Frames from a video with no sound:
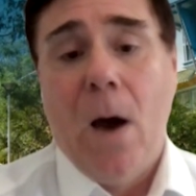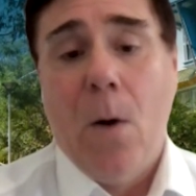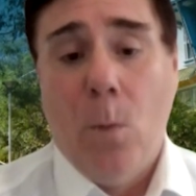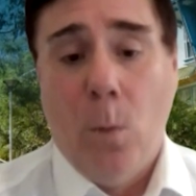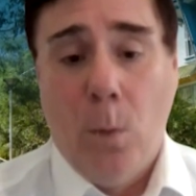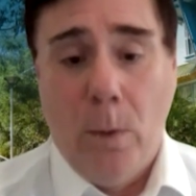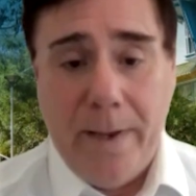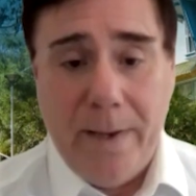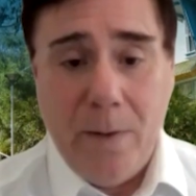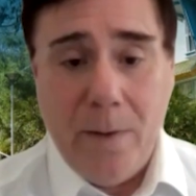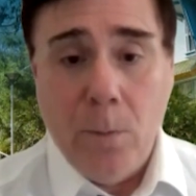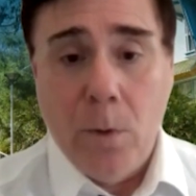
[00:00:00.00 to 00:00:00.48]

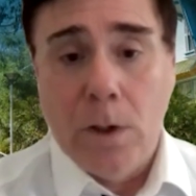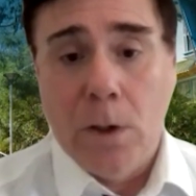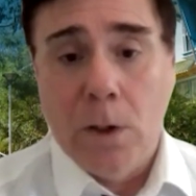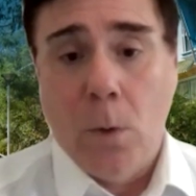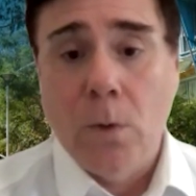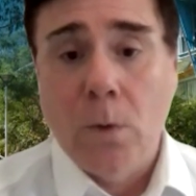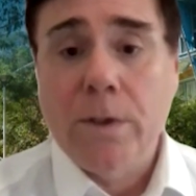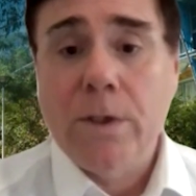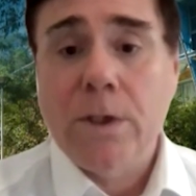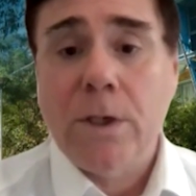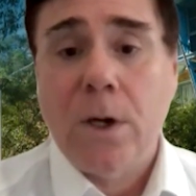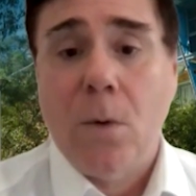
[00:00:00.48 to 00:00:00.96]
We will
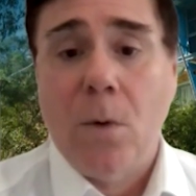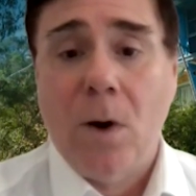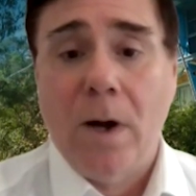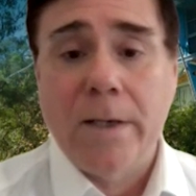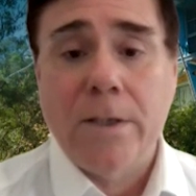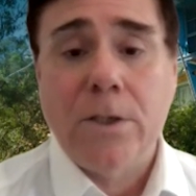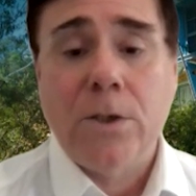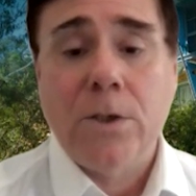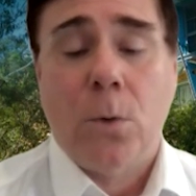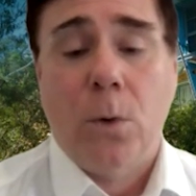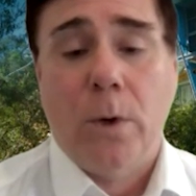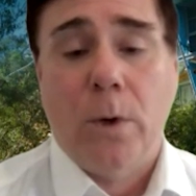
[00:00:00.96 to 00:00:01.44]
also
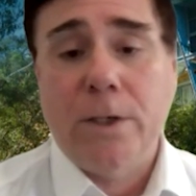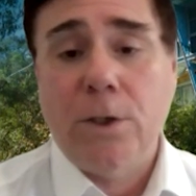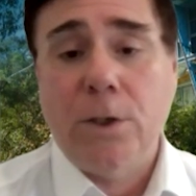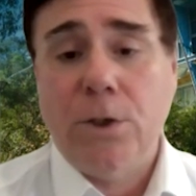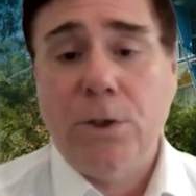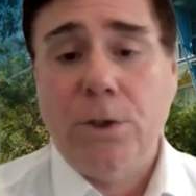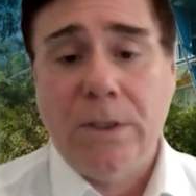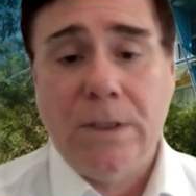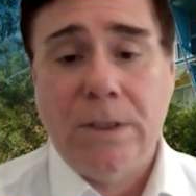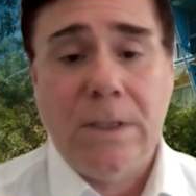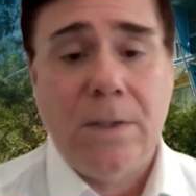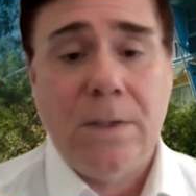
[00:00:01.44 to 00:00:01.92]
ask
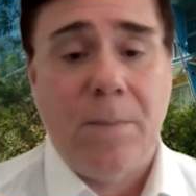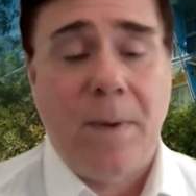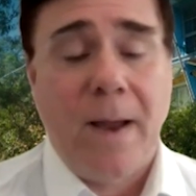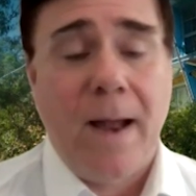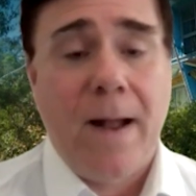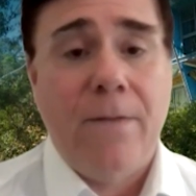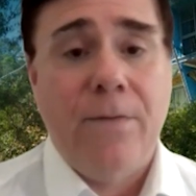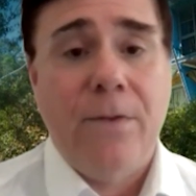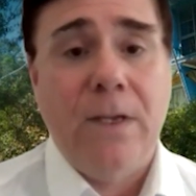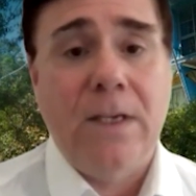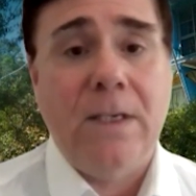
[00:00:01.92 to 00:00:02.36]
questions about